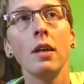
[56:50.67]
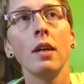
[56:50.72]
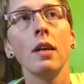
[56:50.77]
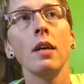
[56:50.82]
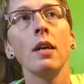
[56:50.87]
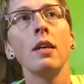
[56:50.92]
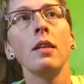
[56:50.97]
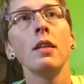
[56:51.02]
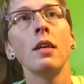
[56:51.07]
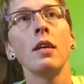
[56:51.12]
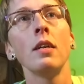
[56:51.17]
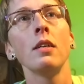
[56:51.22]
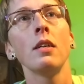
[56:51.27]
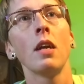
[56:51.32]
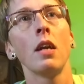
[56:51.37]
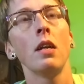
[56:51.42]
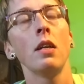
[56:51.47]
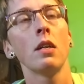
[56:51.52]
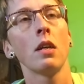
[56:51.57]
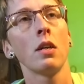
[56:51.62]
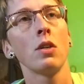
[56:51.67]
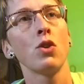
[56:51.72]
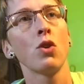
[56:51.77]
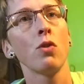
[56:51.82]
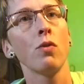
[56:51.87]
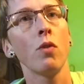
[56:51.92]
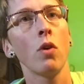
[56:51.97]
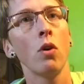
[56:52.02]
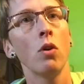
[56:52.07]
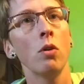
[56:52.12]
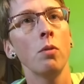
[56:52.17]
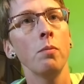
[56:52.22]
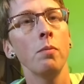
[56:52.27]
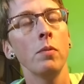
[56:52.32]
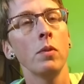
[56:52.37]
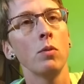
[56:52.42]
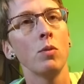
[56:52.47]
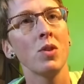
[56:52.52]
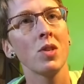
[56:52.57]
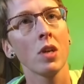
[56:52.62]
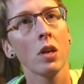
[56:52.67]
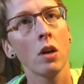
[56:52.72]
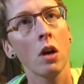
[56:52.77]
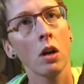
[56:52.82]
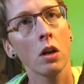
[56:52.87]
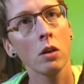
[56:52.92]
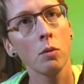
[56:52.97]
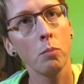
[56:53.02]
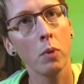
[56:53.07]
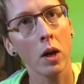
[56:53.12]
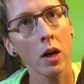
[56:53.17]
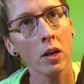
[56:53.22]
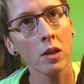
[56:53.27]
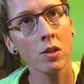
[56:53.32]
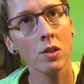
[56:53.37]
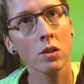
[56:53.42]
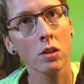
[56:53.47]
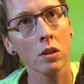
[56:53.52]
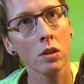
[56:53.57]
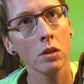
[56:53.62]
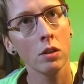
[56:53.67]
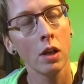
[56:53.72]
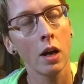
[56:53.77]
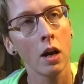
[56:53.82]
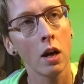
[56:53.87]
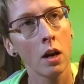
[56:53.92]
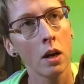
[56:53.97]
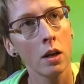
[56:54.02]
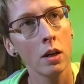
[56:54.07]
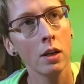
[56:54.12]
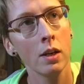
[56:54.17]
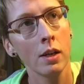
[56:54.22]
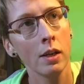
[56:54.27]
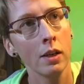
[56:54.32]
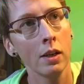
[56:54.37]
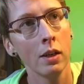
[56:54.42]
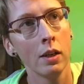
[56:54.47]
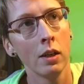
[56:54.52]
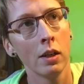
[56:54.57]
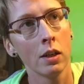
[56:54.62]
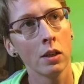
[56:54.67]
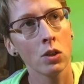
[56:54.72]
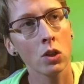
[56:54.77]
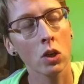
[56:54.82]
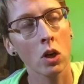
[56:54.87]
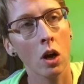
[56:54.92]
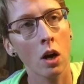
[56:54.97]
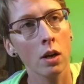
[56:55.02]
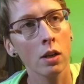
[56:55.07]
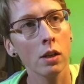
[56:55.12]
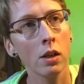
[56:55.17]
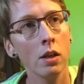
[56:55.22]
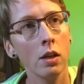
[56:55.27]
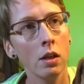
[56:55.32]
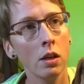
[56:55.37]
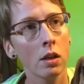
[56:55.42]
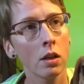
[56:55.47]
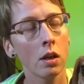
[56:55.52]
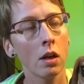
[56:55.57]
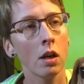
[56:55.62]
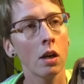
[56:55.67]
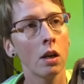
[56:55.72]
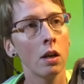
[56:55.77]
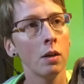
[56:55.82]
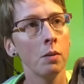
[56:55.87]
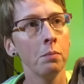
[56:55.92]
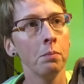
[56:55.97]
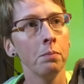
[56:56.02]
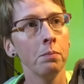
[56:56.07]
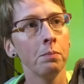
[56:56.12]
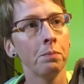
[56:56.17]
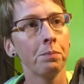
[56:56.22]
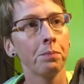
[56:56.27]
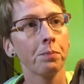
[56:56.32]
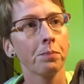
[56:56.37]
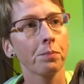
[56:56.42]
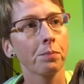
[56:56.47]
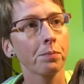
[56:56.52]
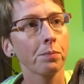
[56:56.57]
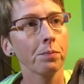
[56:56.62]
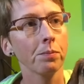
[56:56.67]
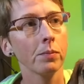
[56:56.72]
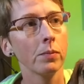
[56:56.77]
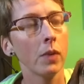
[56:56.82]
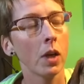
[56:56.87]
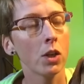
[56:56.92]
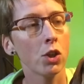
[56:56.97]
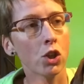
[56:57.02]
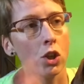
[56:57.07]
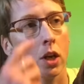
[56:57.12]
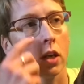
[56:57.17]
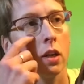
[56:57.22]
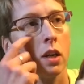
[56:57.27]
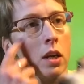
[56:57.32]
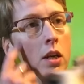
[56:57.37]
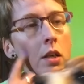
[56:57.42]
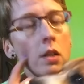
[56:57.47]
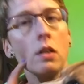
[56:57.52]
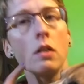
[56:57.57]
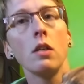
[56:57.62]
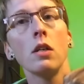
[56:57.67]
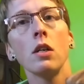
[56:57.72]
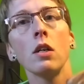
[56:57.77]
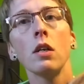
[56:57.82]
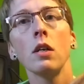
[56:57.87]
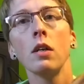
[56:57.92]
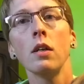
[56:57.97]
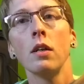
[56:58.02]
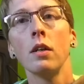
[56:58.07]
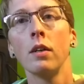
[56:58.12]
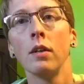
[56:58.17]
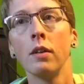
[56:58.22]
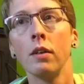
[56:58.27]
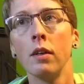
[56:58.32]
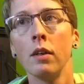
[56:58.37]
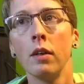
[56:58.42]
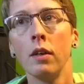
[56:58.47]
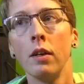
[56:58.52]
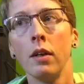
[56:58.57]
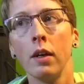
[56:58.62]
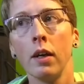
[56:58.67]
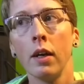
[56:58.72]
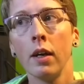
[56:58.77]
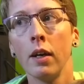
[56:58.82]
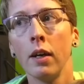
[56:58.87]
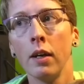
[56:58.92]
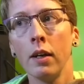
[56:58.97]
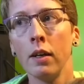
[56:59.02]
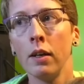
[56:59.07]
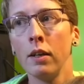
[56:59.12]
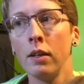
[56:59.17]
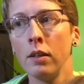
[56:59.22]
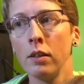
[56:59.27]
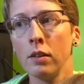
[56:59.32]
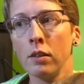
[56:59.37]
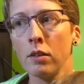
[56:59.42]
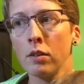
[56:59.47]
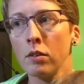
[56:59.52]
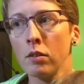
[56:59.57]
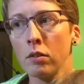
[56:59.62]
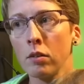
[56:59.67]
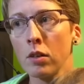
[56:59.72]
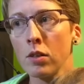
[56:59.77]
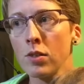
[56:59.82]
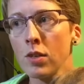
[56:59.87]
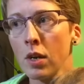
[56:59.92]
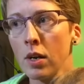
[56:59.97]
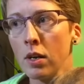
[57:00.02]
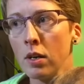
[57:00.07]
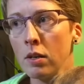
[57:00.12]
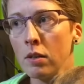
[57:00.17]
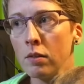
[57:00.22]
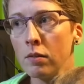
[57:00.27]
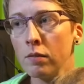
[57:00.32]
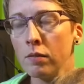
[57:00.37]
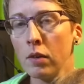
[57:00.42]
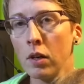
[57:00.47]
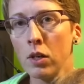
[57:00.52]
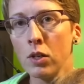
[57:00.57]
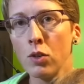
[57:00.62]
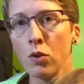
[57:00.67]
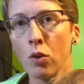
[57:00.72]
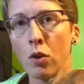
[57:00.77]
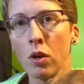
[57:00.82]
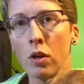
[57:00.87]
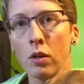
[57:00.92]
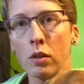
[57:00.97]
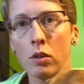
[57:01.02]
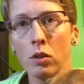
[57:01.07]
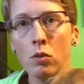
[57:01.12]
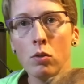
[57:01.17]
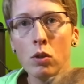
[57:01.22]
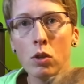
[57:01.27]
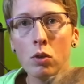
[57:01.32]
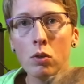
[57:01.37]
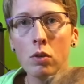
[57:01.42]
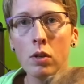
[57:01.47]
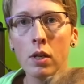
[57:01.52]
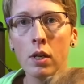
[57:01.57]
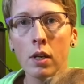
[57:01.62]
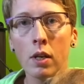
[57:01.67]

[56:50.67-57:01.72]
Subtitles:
And then Kate and I drove home. We said our goodbyes to Lara and to Carly. I shed a tear, and because I adore you two.